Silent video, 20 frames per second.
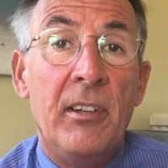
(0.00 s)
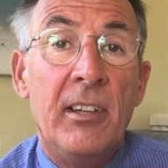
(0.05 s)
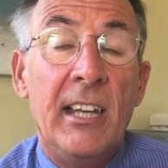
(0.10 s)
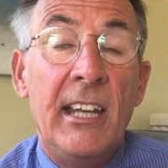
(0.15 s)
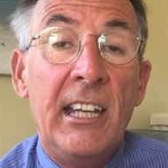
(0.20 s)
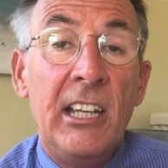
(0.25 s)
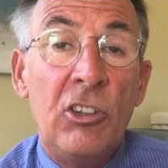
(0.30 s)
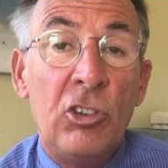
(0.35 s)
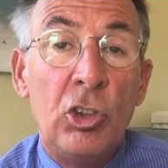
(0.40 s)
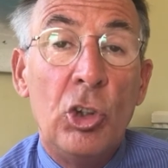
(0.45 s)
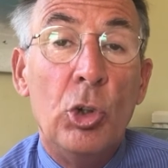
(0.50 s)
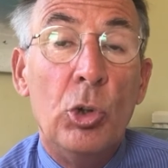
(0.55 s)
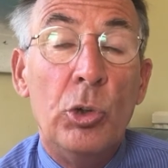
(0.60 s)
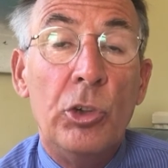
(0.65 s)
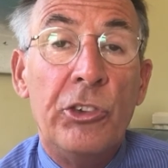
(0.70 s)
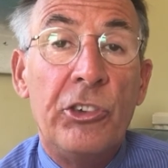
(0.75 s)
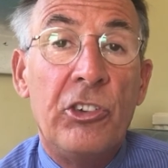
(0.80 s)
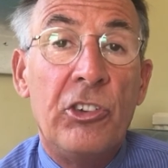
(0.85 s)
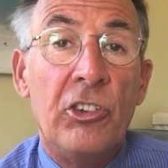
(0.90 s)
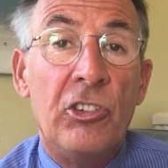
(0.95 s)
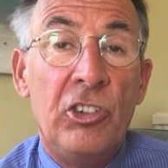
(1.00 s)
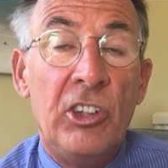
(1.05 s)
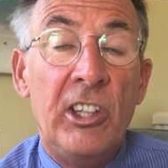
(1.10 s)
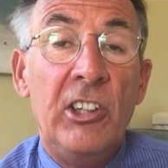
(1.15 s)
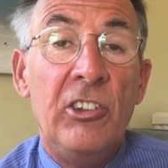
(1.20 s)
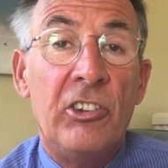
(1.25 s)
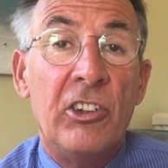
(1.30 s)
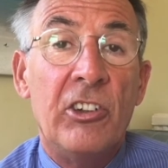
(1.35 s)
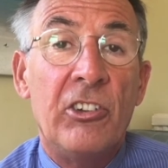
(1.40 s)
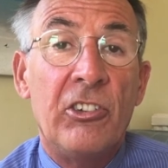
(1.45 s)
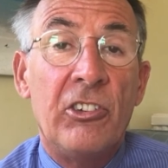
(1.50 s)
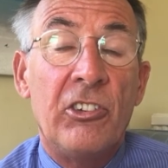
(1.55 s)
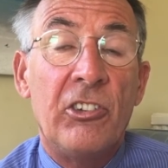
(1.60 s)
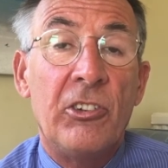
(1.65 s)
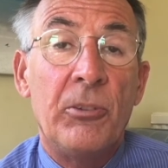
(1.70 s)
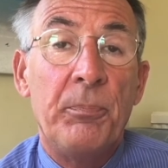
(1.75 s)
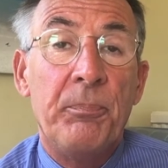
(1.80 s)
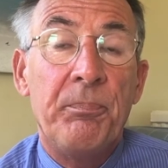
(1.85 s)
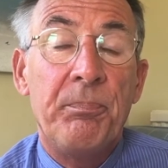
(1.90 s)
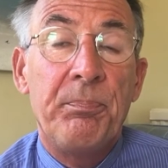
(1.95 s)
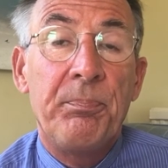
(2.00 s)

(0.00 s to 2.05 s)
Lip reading: It exalts Jesus.